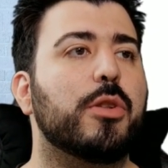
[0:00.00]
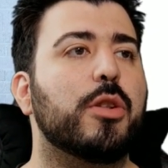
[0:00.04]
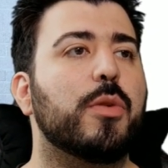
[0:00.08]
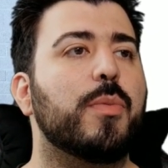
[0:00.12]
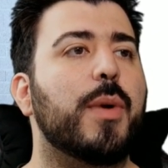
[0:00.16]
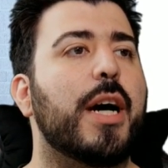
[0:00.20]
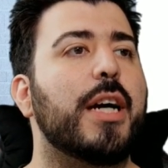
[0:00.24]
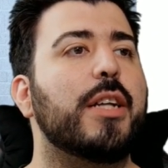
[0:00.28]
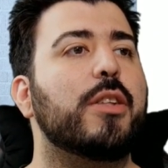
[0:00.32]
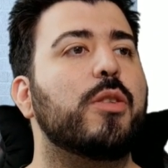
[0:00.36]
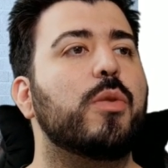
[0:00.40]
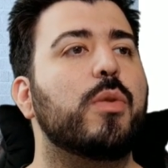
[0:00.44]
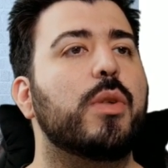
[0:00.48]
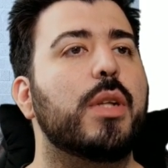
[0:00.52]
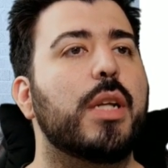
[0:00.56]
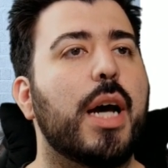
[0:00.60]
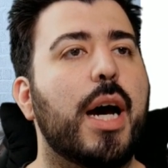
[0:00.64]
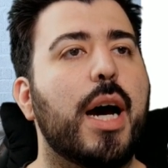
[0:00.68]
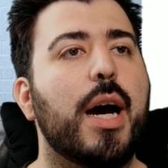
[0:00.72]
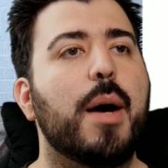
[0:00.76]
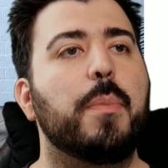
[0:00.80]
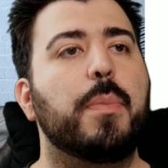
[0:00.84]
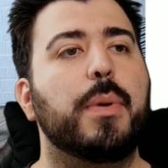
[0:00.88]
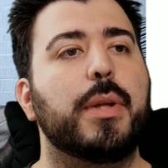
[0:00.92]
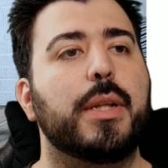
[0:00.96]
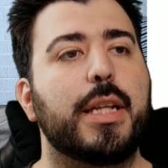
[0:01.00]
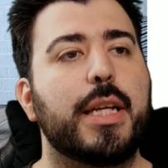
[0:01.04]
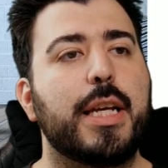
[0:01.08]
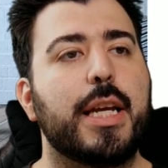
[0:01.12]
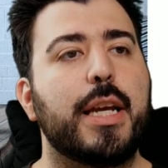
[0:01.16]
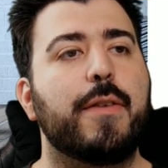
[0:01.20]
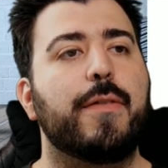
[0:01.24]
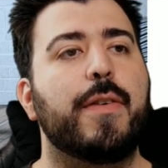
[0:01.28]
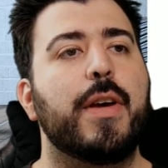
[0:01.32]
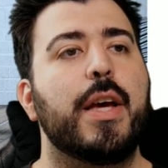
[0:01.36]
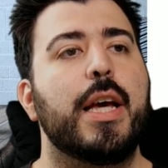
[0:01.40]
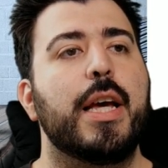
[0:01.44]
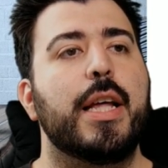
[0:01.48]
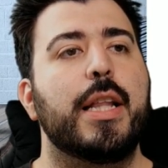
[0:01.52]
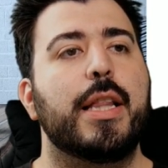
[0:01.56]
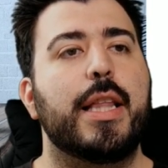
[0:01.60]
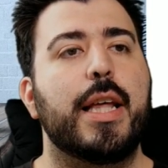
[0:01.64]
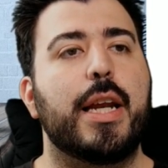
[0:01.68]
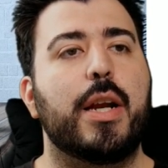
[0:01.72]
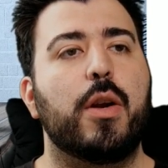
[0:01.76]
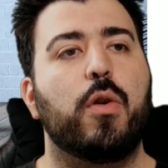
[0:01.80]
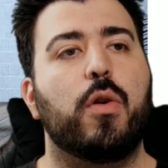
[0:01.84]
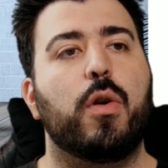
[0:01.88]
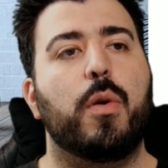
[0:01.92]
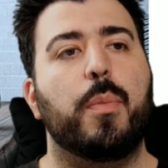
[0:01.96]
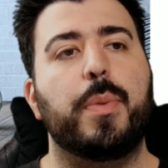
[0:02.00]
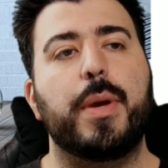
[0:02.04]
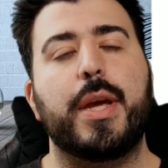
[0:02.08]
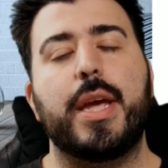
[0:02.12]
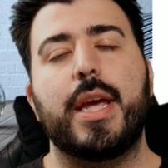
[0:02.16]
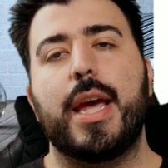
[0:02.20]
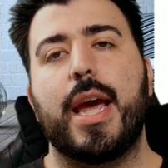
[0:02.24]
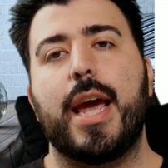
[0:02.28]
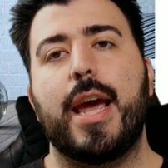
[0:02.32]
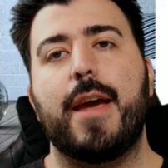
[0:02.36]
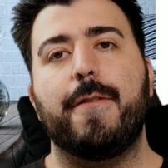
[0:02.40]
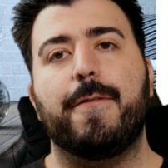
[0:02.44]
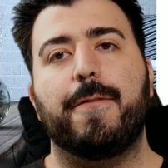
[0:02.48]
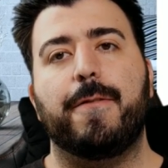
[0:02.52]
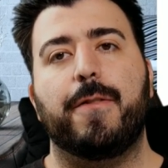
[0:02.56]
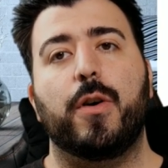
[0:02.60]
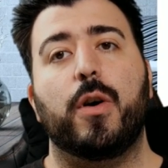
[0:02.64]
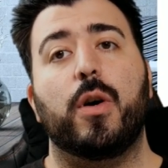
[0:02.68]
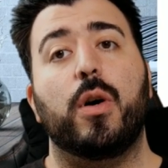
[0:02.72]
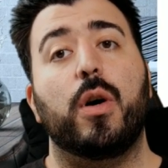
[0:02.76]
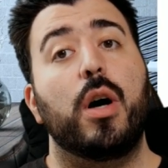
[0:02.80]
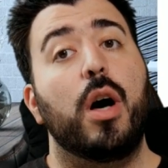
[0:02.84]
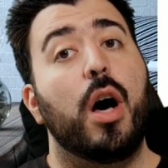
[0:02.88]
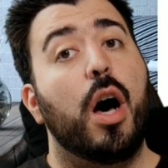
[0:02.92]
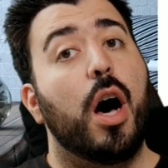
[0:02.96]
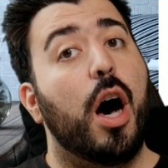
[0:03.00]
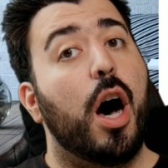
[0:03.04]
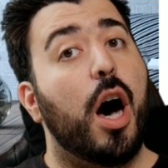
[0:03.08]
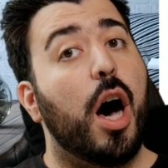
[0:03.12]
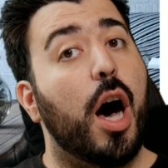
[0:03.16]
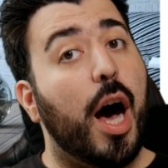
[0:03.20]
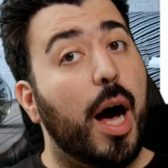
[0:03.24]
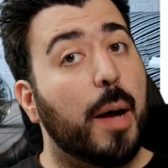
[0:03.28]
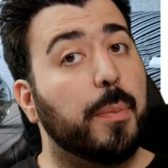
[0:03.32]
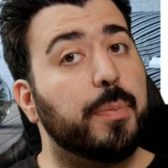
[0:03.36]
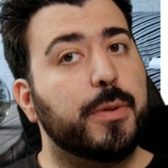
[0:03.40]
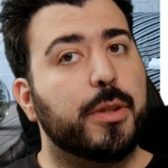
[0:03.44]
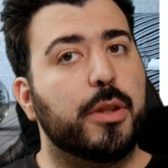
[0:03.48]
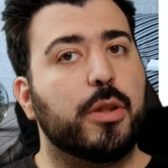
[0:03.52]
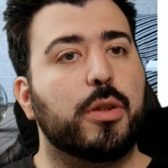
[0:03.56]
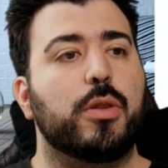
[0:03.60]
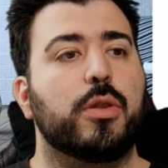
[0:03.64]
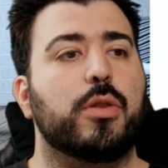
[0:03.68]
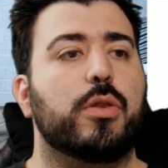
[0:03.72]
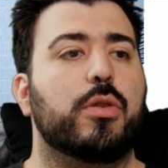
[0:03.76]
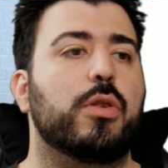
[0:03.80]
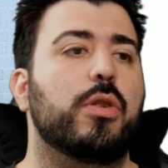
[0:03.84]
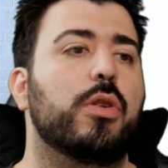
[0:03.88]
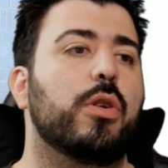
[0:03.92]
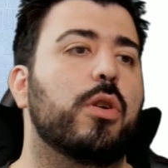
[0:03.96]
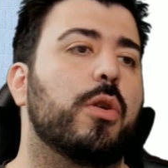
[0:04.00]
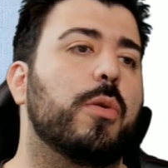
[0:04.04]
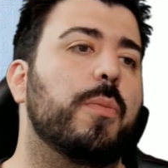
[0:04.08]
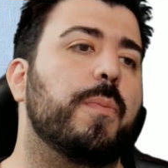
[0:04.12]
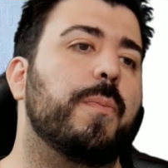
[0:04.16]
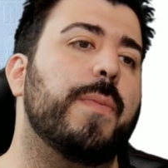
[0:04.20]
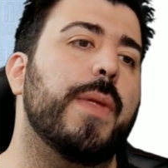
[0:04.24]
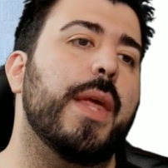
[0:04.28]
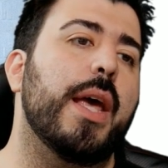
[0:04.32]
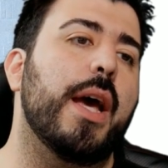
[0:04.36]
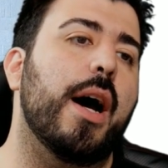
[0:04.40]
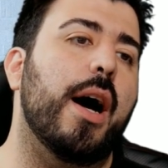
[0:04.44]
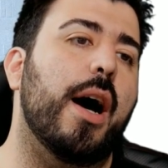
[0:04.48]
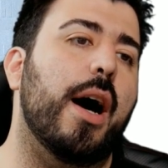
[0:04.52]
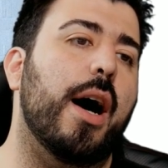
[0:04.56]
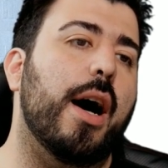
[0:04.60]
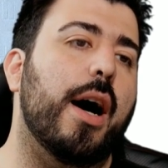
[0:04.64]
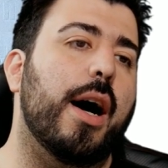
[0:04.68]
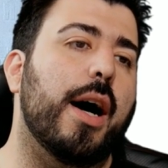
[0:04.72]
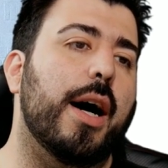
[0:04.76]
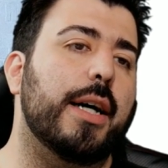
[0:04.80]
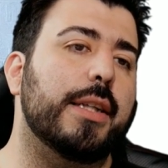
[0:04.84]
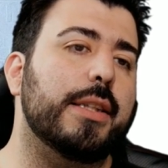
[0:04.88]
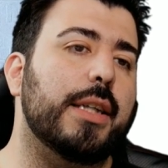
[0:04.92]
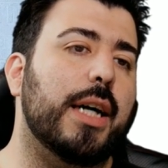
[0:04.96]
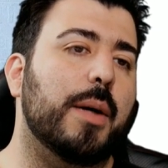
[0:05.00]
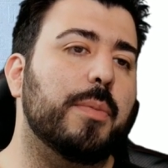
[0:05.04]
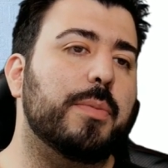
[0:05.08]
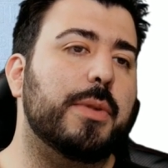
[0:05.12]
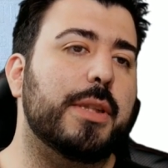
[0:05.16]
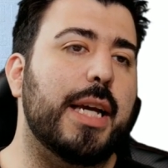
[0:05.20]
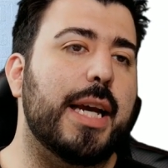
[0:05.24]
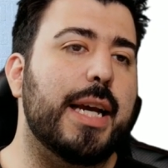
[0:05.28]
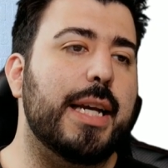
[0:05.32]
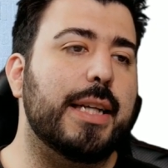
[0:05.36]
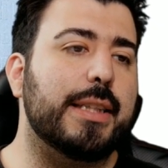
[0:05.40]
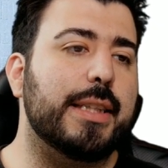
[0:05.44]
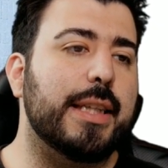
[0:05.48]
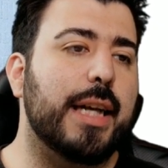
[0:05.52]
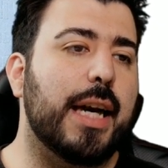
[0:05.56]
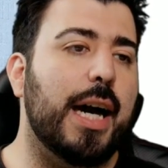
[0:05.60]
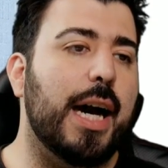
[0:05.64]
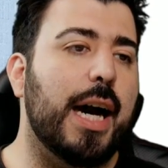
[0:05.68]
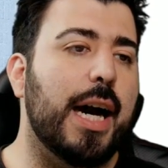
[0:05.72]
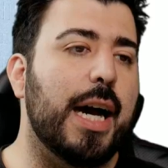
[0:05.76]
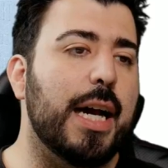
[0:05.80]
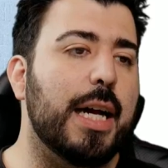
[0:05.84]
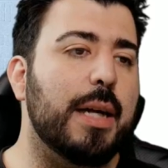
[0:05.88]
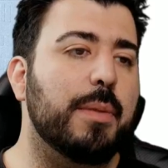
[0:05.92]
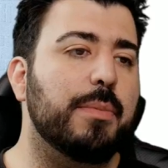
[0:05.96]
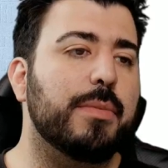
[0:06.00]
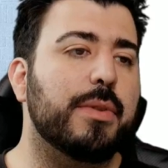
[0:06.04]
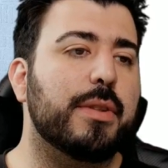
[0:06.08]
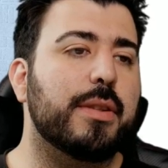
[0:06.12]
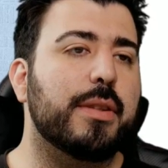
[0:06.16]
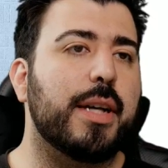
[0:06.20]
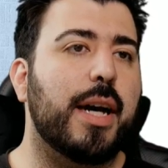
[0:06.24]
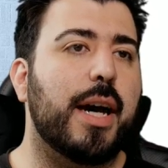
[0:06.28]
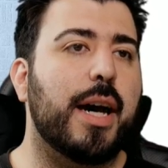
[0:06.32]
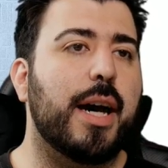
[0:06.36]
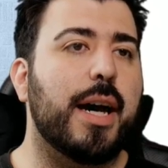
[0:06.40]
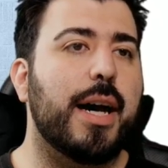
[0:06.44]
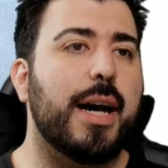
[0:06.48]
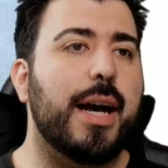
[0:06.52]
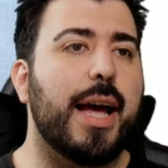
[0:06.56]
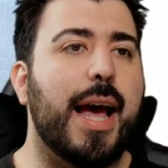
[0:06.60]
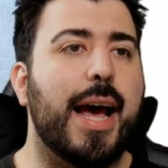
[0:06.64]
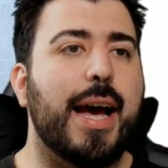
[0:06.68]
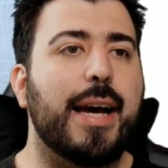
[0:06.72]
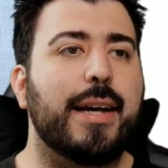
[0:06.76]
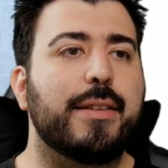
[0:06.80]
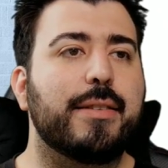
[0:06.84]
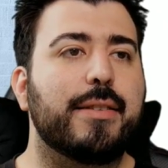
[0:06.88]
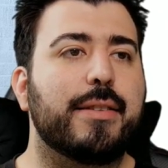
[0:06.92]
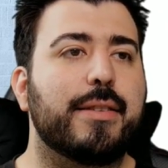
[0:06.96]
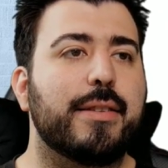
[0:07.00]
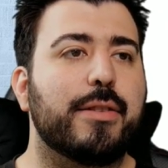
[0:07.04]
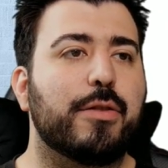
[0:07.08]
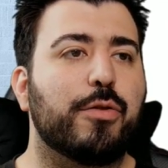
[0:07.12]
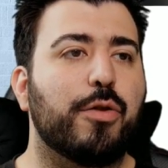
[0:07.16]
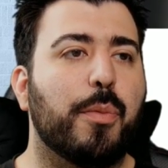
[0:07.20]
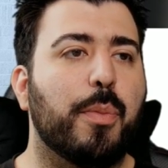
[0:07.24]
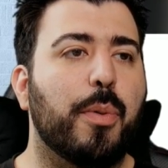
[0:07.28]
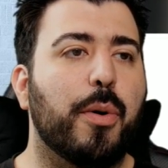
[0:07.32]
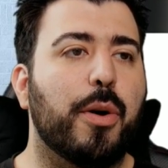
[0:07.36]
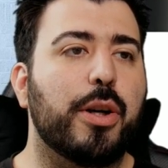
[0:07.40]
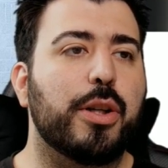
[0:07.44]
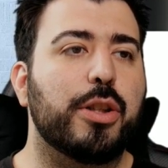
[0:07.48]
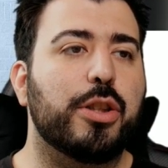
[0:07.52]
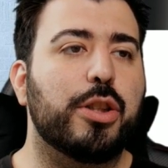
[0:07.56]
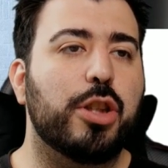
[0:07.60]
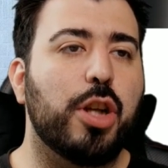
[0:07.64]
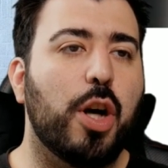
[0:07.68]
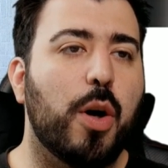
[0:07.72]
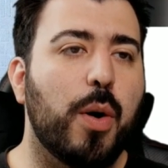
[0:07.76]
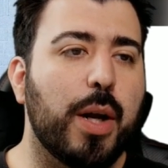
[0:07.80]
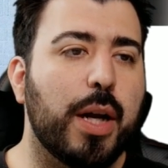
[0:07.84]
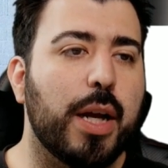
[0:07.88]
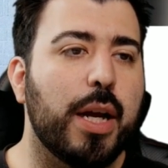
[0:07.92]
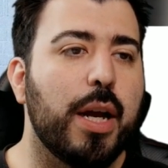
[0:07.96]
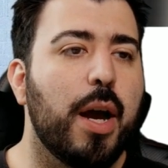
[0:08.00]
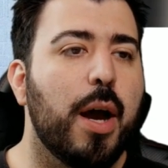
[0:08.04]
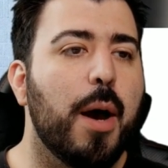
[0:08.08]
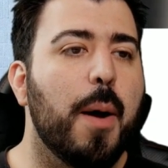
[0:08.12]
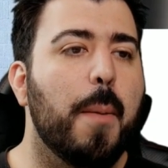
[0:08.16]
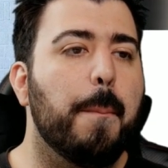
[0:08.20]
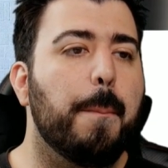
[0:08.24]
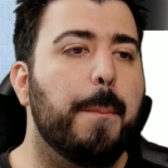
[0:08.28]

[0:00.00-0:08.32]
times zoom. I do not believe that it will be a full optical zoom uh, up to eight times uh, as this report is showing,